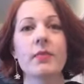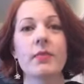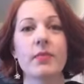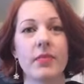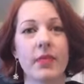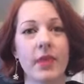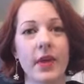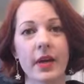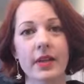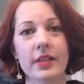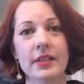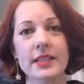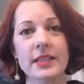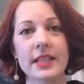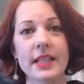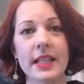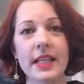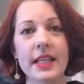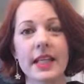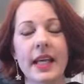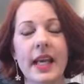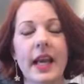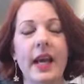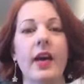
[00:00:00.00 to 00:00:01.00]
their
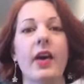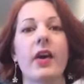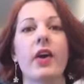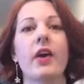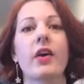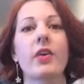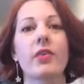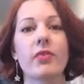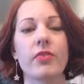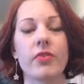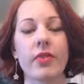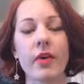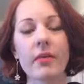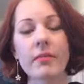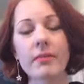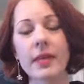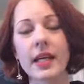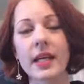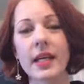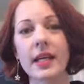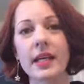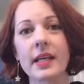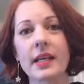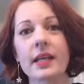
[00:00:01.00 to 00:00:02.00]
skincare from
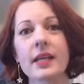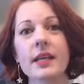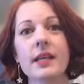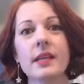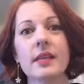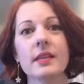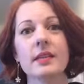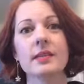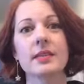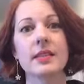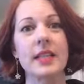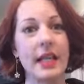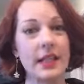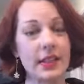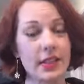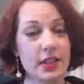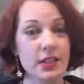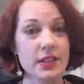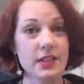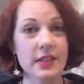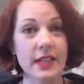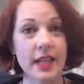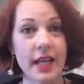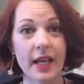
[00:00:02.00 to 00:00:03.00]
me 10
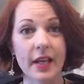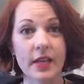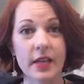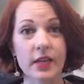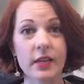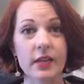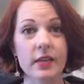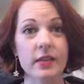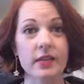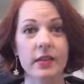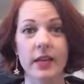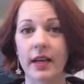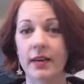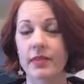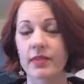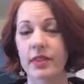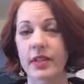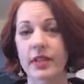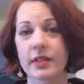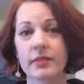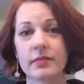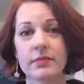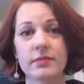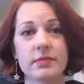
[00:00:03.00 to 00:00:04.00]
years later,
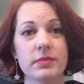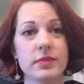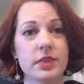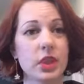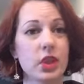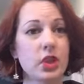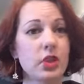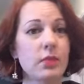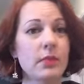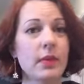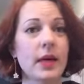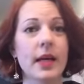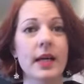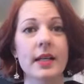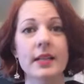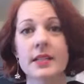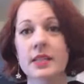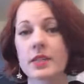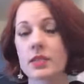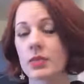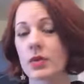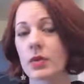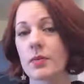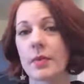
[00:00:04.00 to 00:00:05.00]
every 2
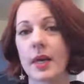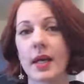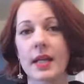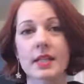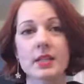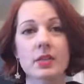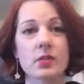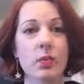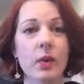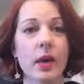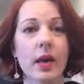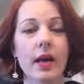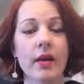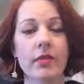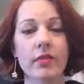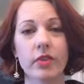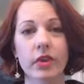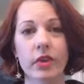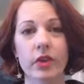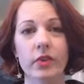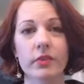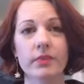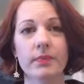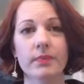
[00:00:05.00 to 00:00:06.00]
months, 3 months,
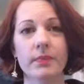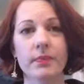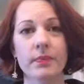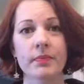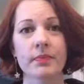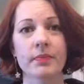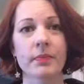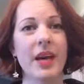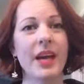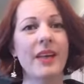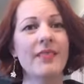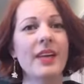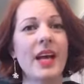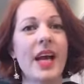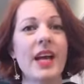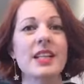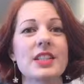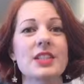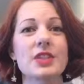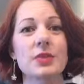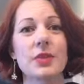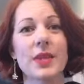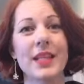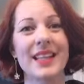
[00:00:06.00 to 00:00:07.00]
whatever. But I haven't had
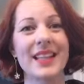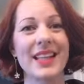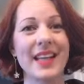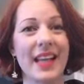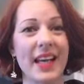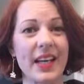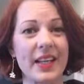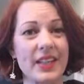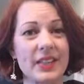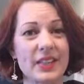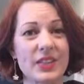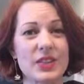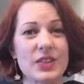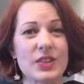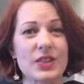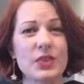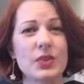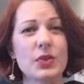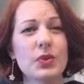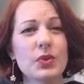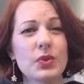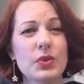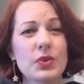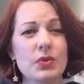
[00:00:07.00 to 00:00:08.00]
do anything else
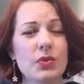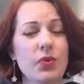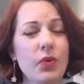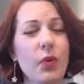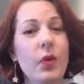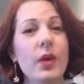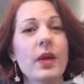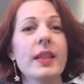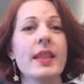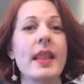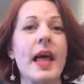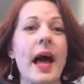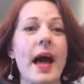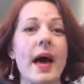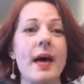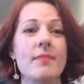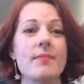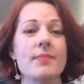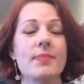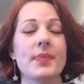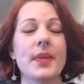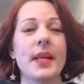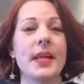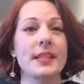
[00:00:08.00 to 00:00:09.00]
for them
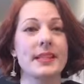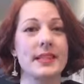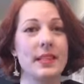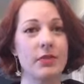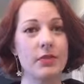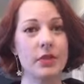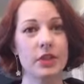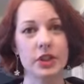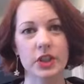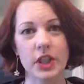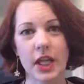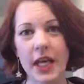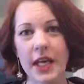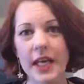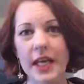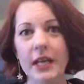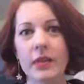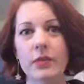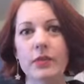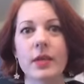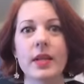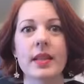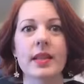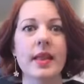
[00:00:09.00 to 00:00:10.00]
except for check
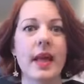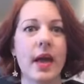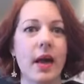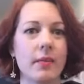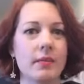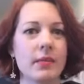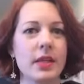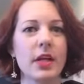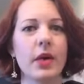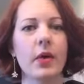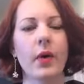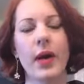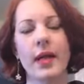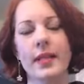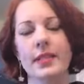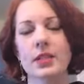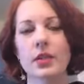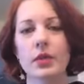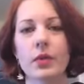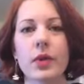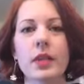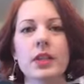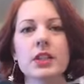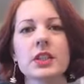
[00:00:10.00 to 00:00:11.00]
in with them,
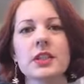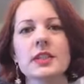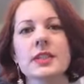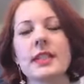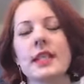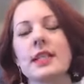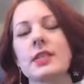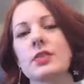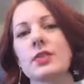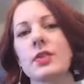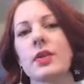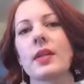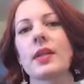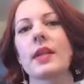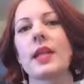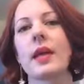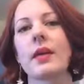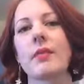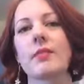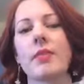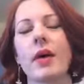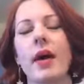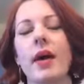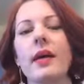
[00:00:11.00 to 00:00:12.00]
answer questions, that sort of
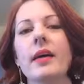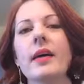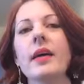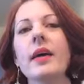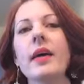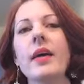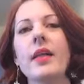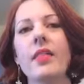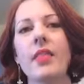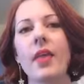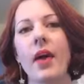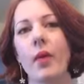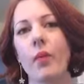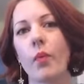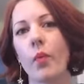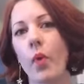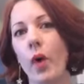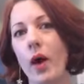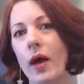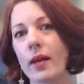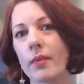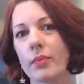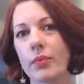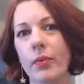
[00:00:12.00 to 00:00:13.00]
thing. But that
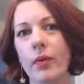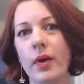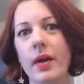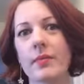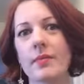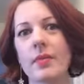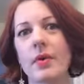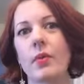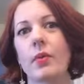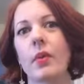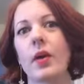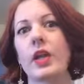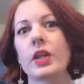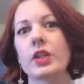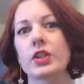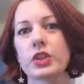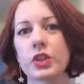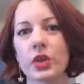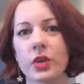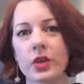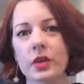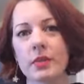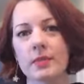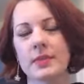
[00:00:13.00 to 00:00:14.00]
one appointment where I
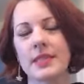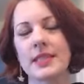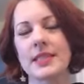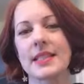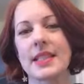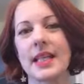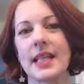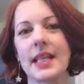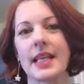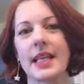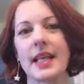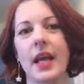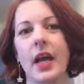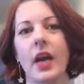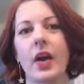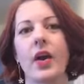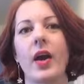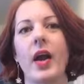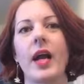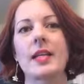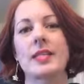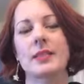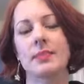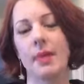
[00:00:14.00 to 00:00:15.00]
showed them the skincare
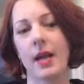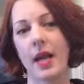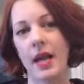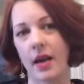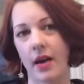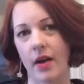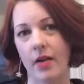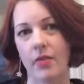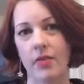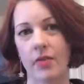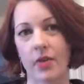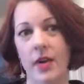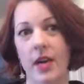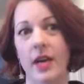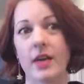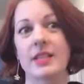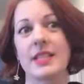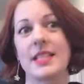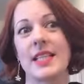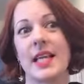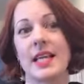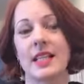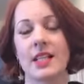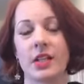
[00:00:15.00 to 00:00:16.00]
has paid off for now
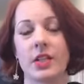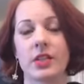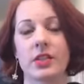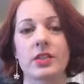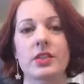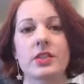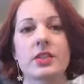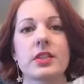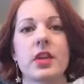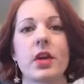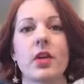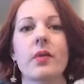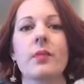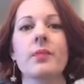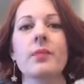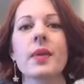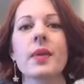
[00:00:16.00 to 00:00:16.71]
10 years. So